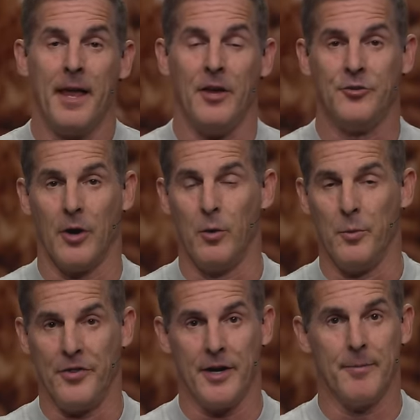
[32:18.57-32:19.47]
And so when
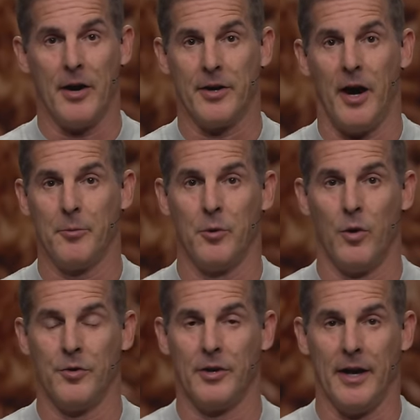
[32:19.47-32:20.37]
we think about God, we
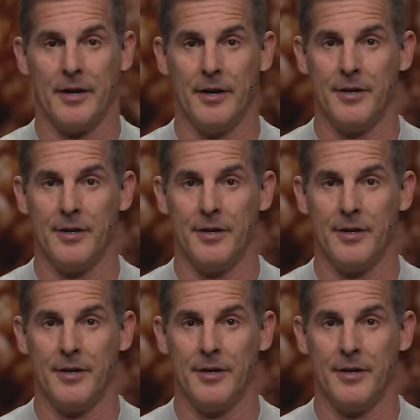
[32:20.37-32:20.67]
wonder, like,